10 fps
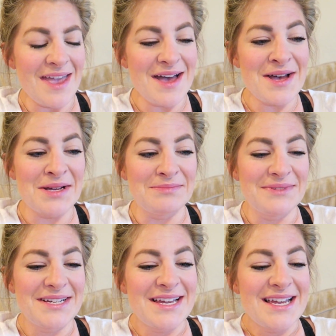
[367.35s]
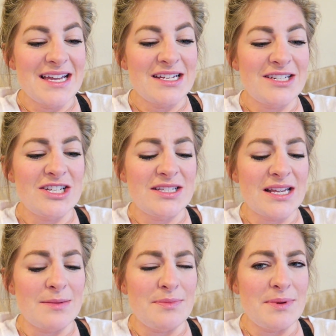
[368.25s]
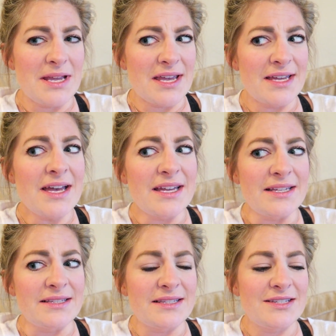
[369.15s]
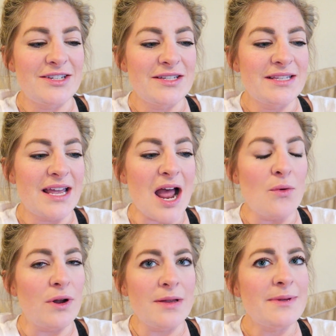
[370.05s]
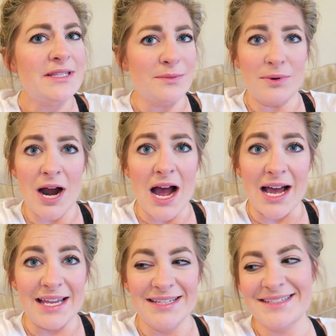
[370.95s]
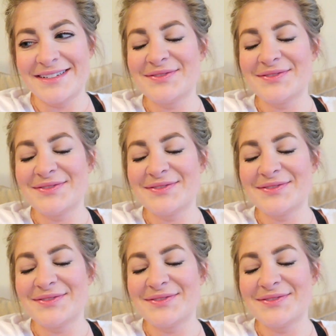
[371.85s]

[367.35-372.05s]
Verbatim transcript: Um, and she said, because she said, I want to be surprised.